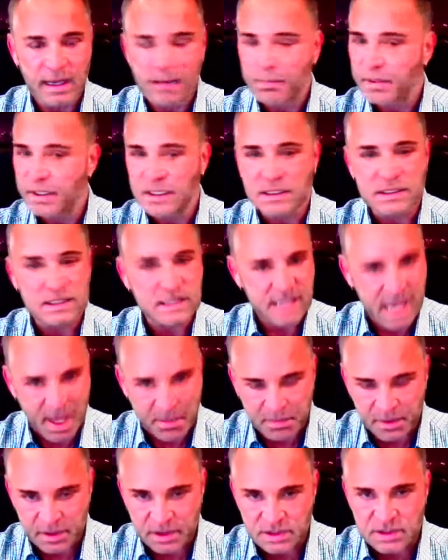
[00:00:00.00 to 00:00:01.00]
Happiness is
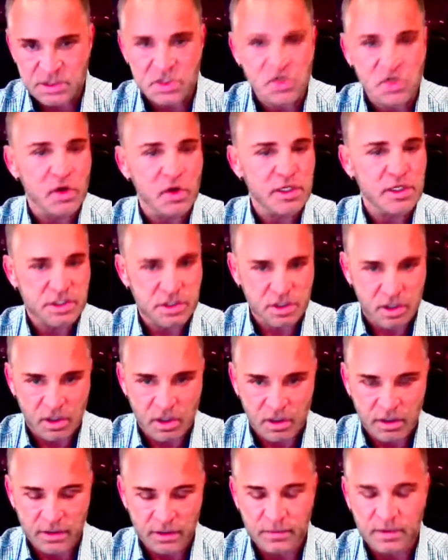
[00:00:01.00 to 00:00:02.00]
happiness, joy is
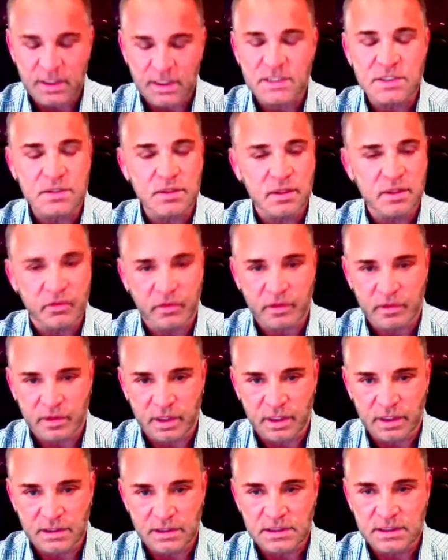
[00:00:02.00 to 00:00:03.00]
joy. They're 2 different
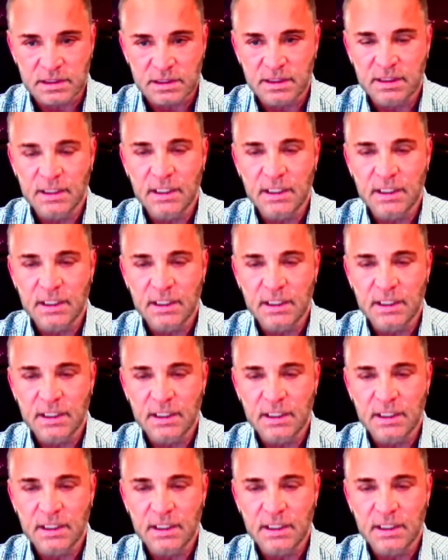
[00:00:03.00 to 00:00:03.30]
things.